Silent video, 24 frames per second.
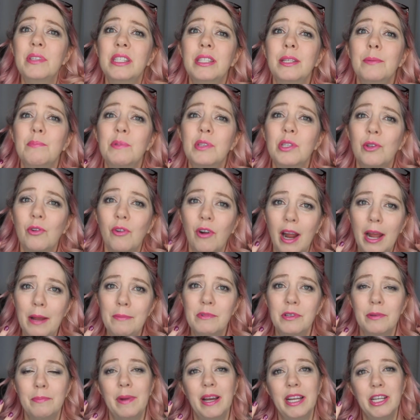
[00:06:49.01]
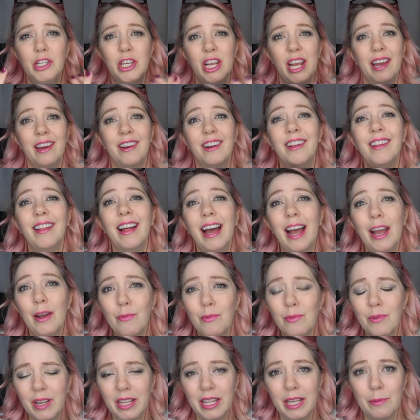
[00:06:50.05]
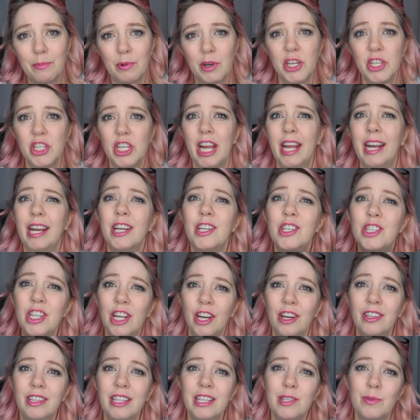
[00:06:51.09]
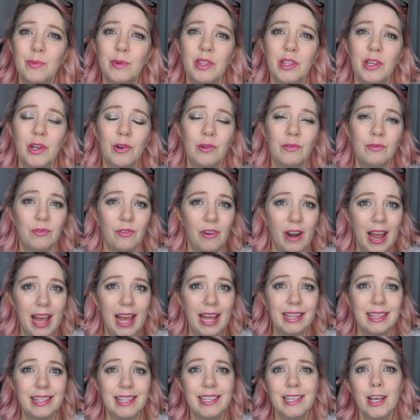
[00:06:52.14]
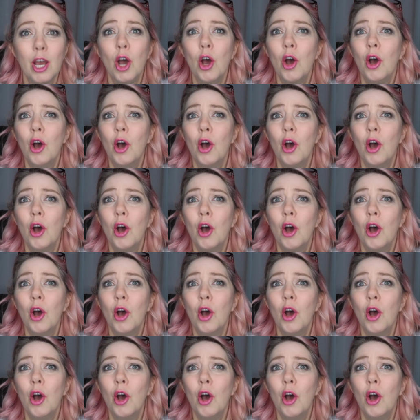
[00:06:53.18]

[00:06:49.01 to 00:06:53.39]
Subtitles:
Subscribe to my channel. I really appreciate it. Share this with your friend.